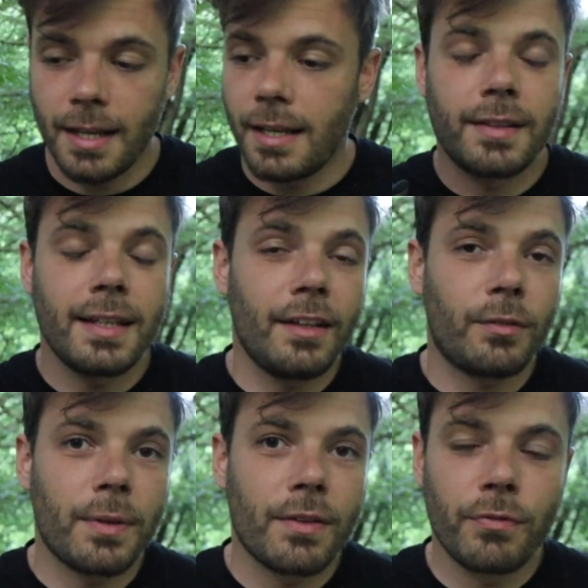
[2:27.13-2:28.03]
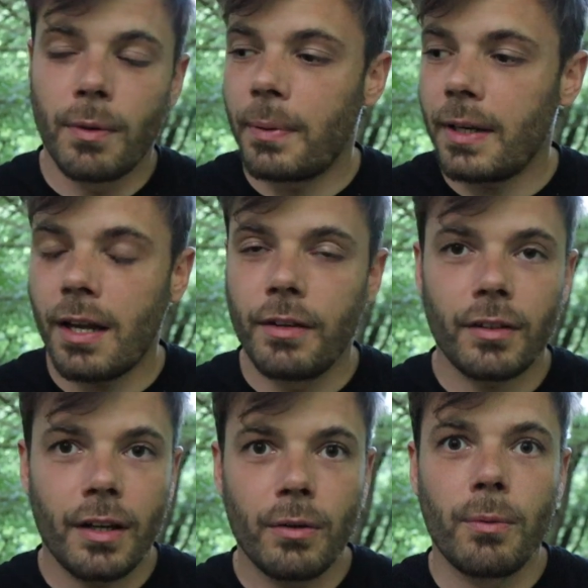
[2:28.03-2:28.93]
The thing is, with the
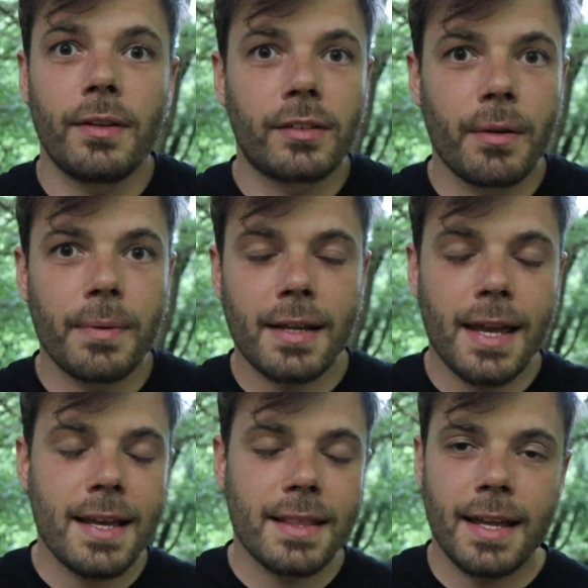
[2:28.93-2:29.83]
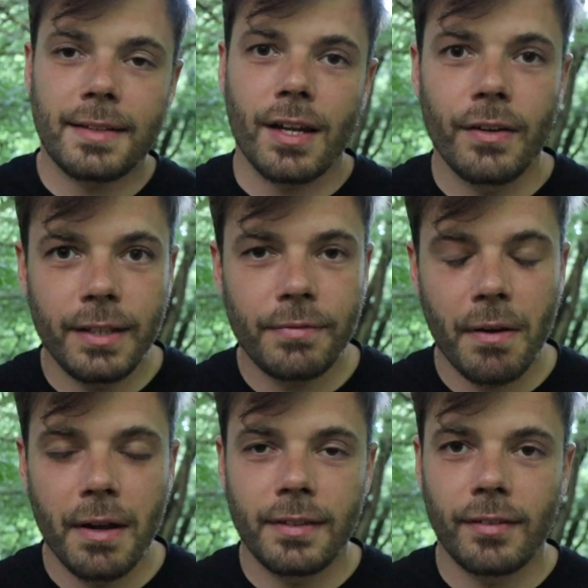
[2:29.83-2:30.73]
4.0s, I always go with an 8 and they're totally fine.